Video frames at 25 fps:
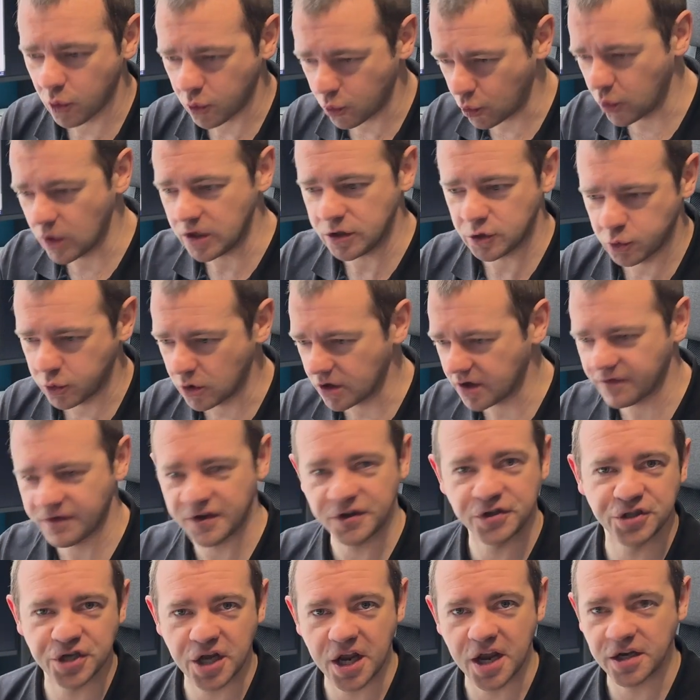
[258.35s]
Which one have I
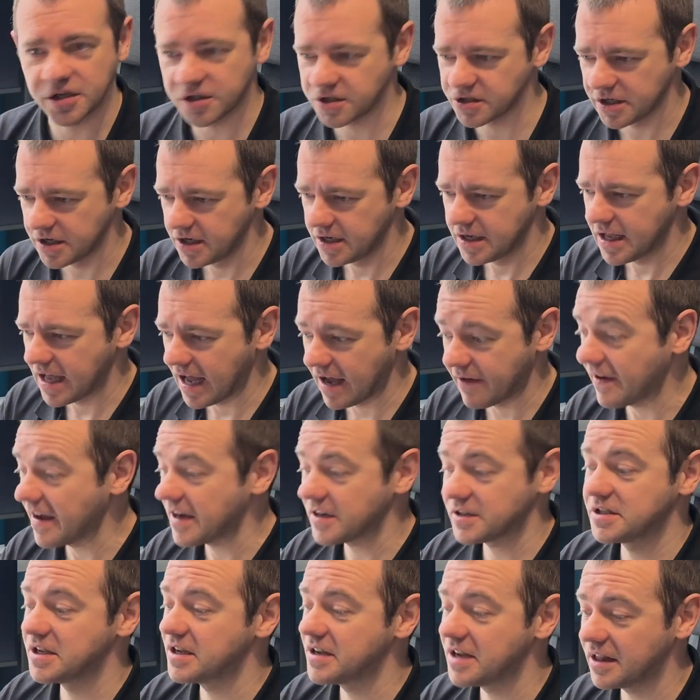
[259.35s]
changed? I've
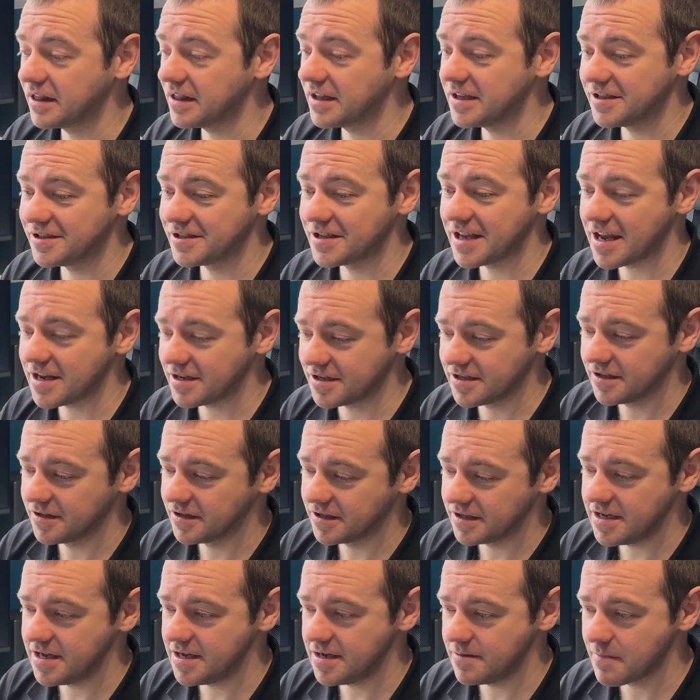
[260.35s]
accidentally set
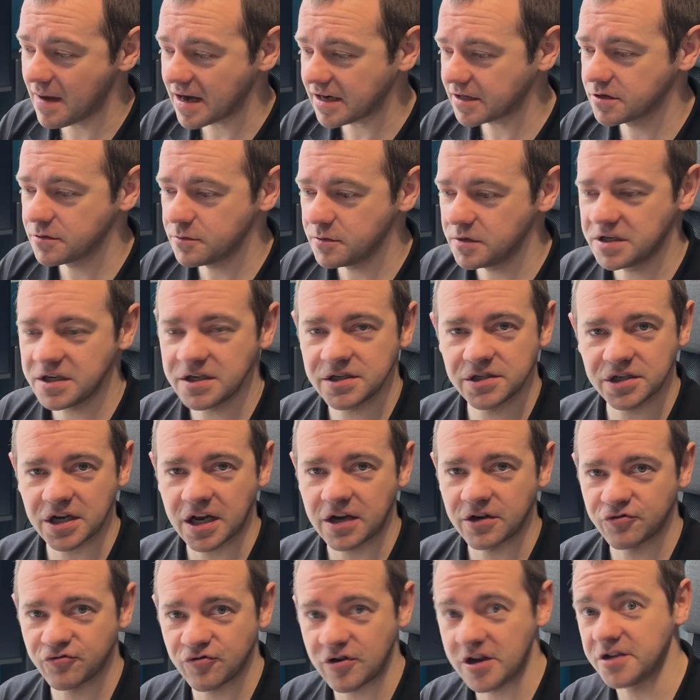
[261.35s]
the maximum
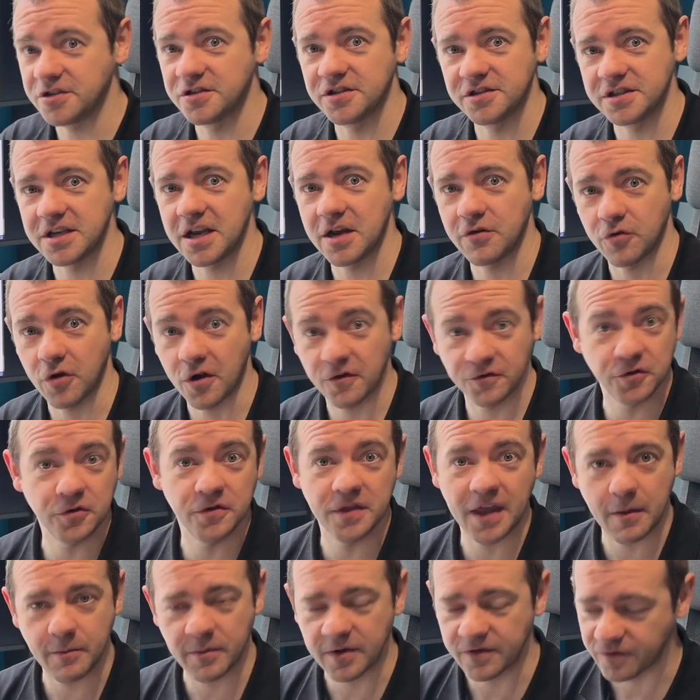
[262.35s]
discharge rate to 0. I've done
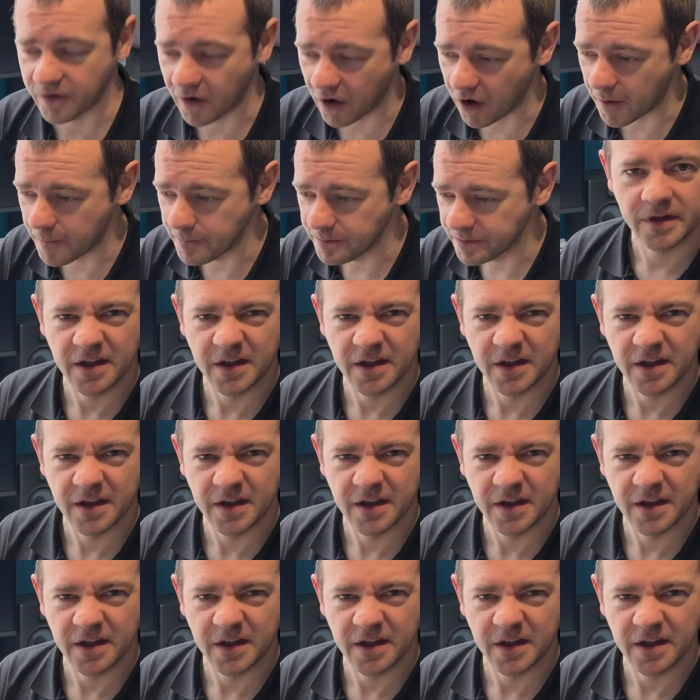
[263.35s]
that before.